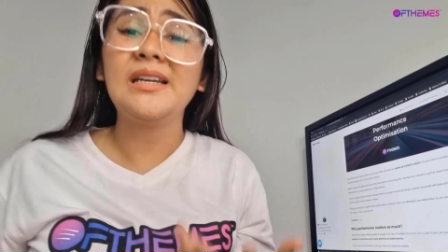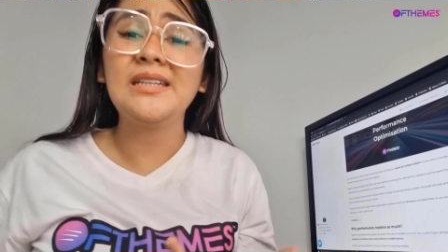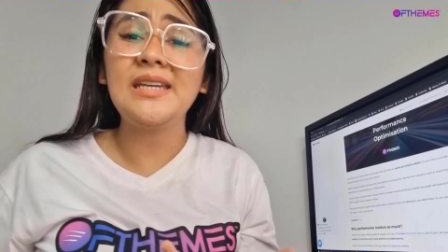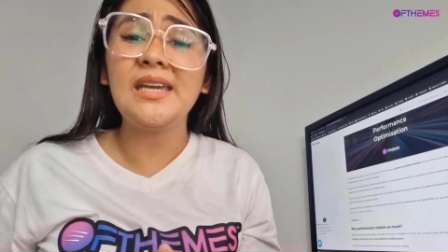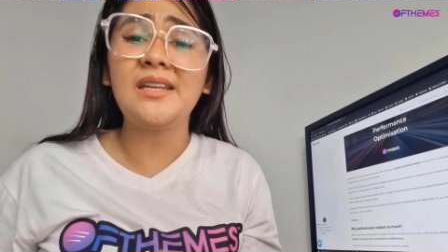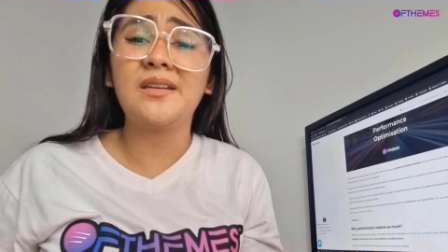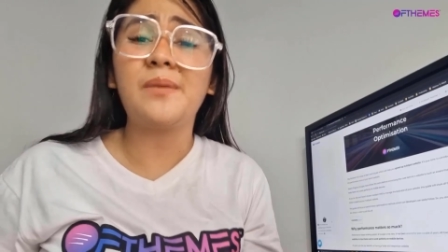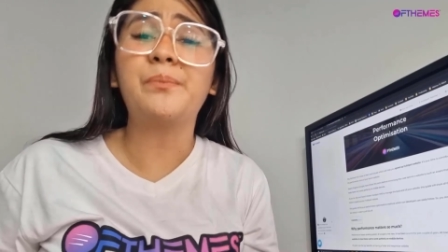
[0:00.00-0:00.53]

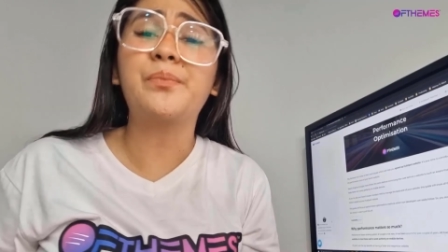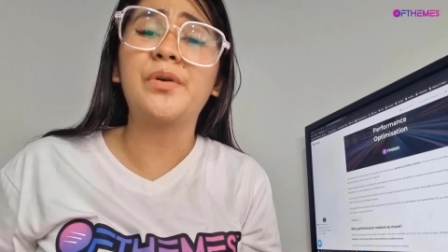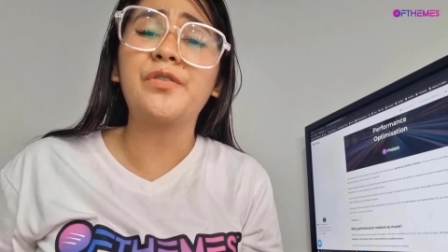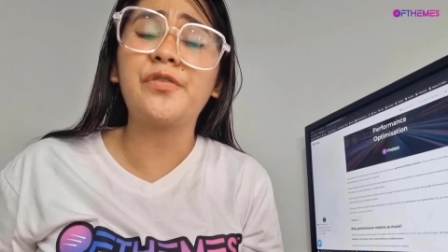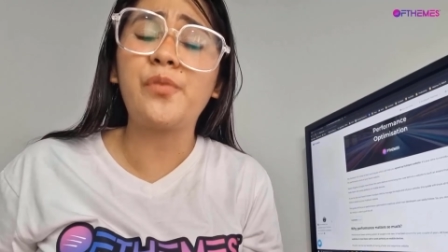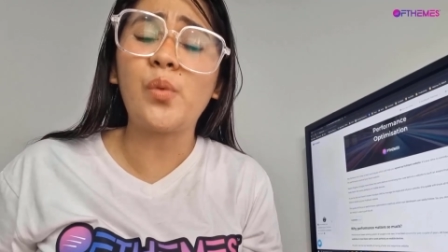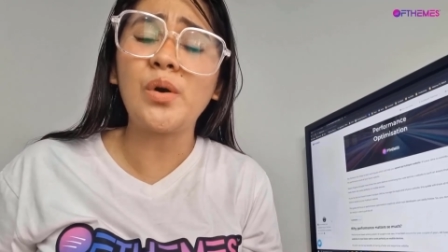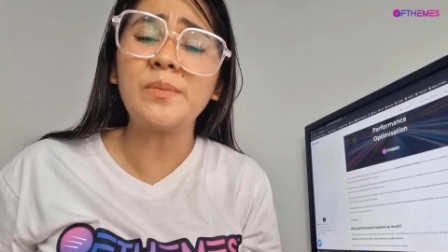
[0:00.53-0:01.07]
Again,
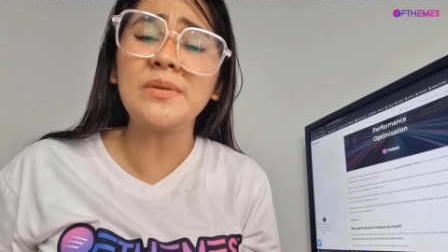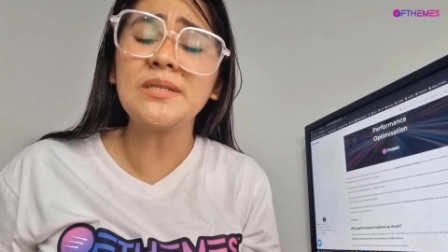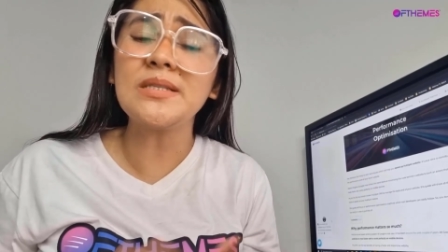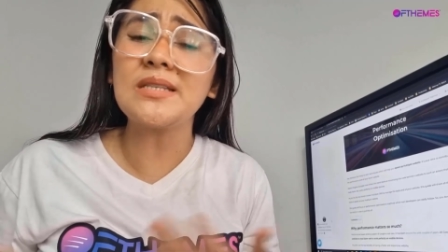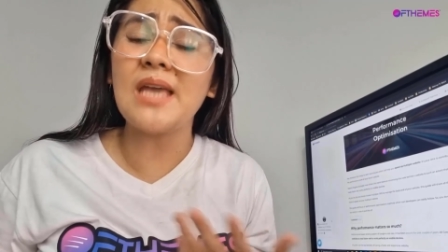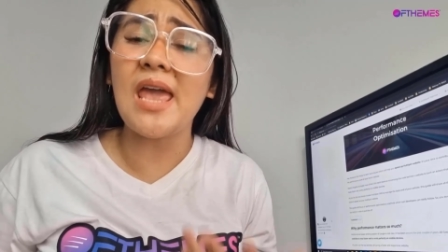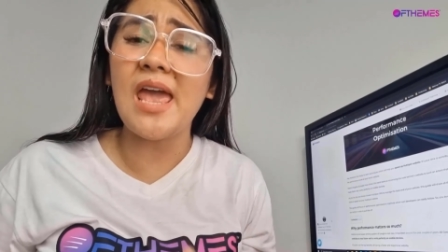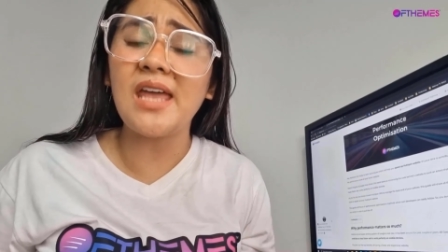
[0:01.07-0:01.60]

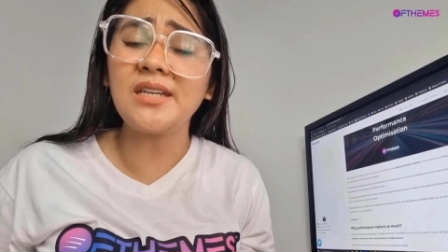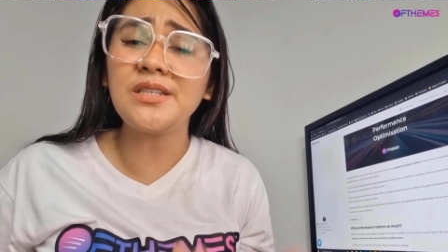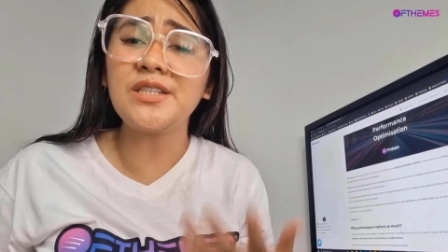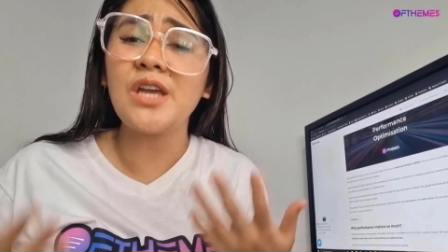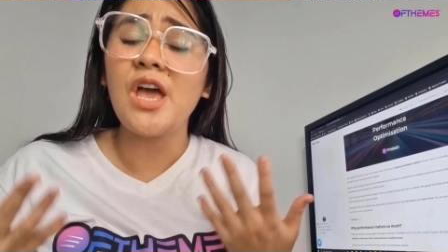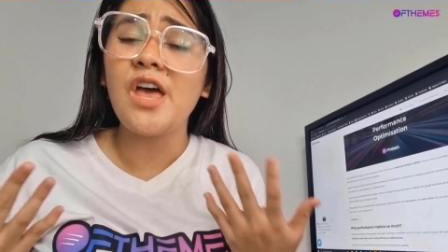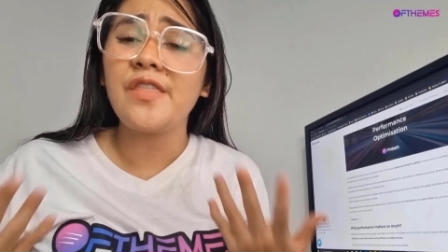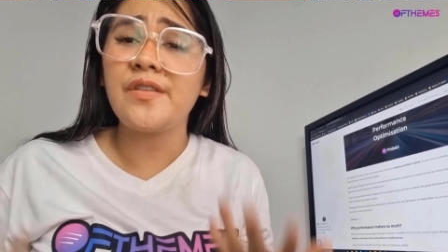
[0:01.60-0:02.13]
performance
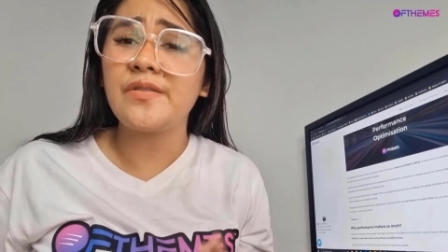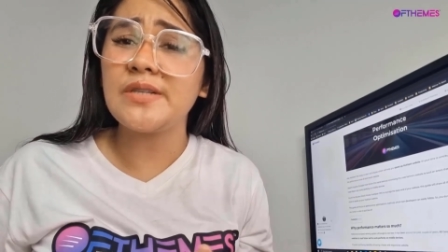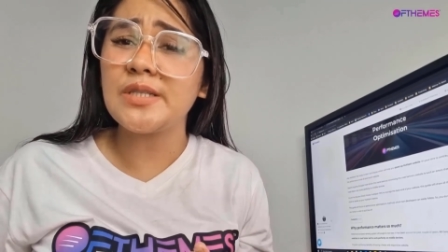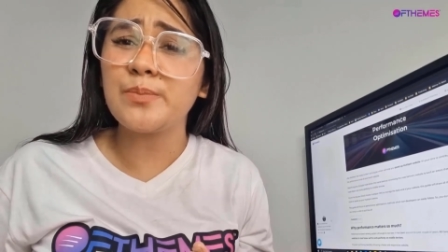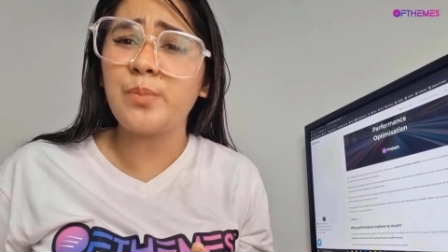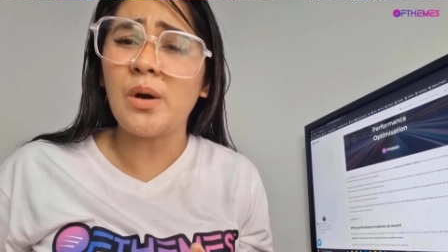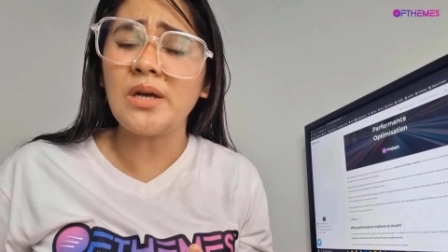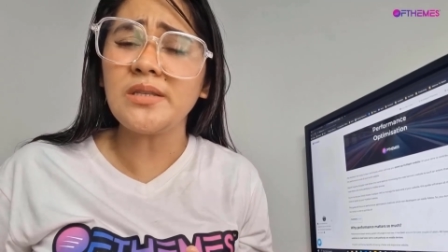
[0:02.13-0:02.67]
and the
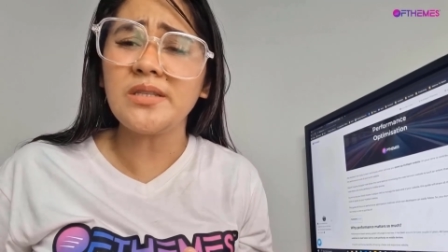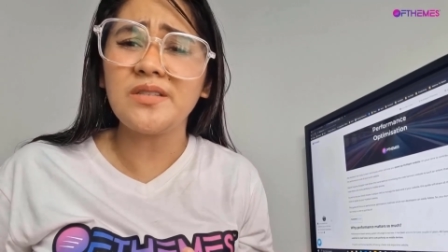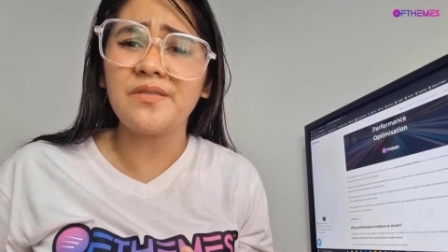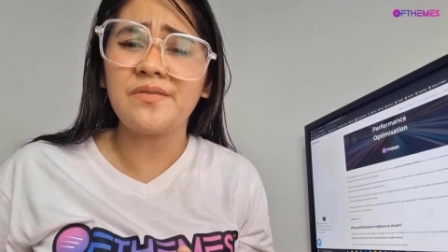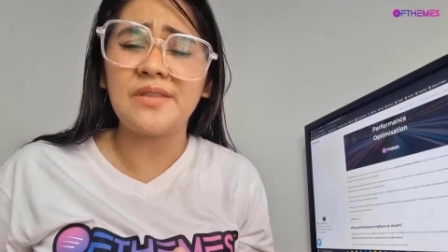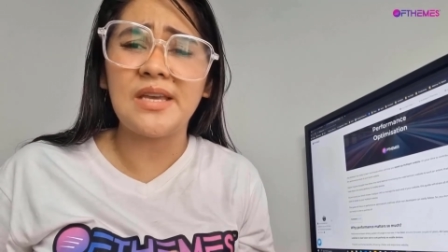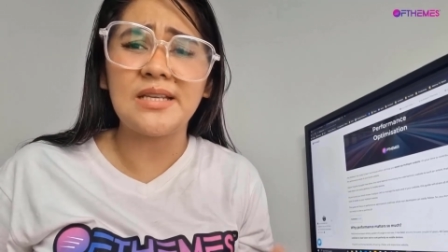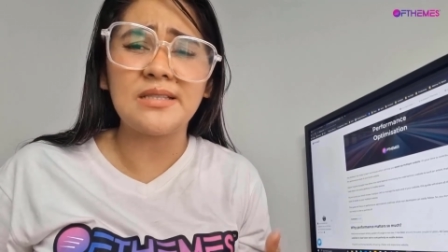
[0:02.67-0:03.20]

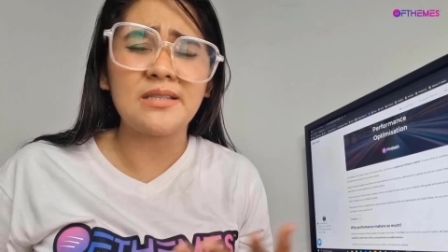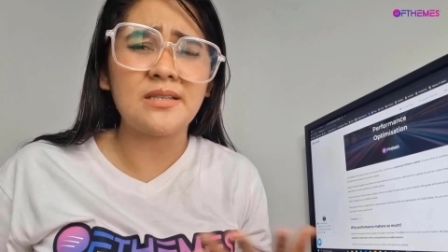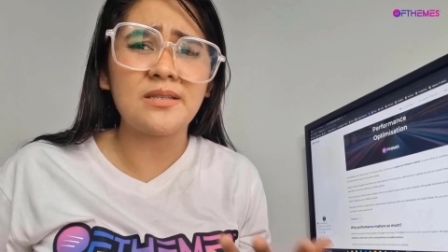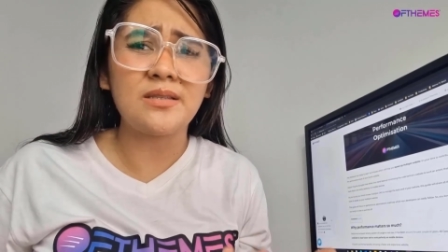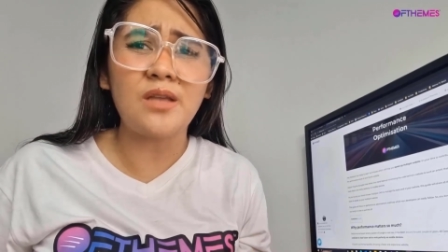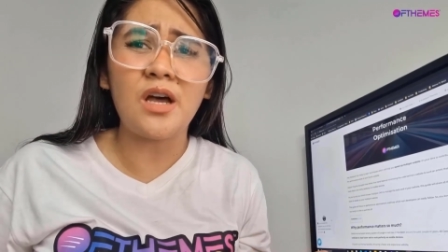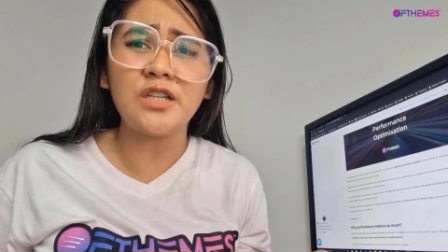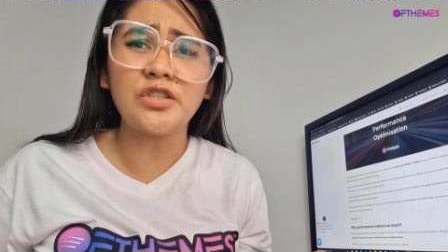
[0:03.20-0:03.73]
responsiveness
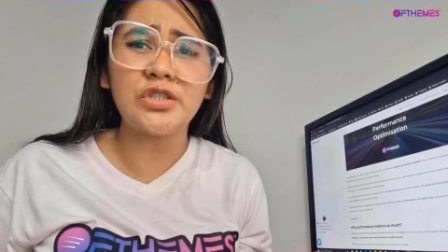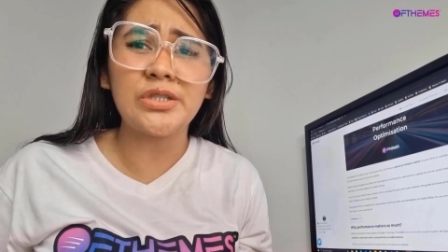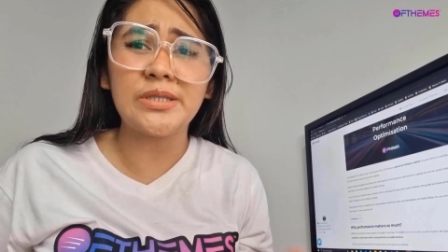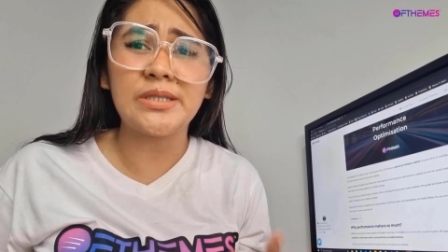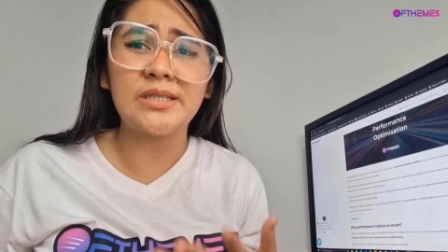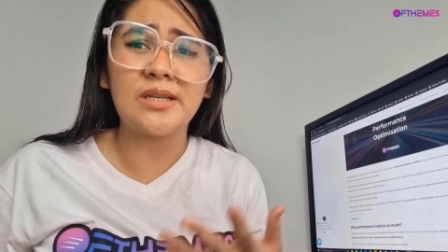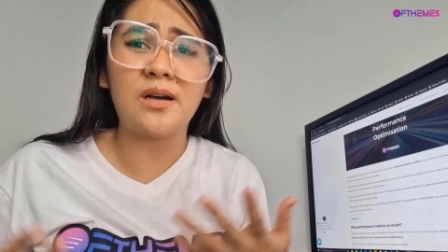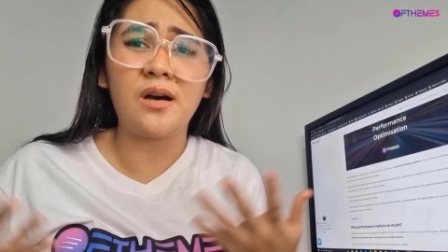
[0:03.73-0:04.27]
is not
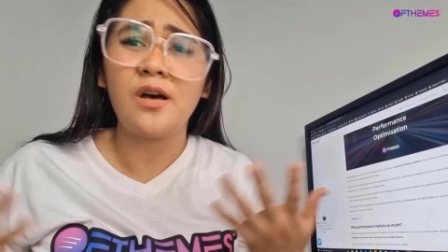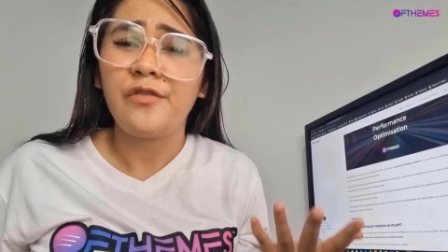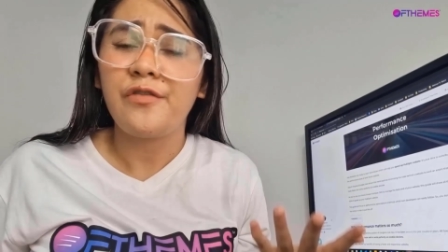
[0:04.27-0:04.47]
just the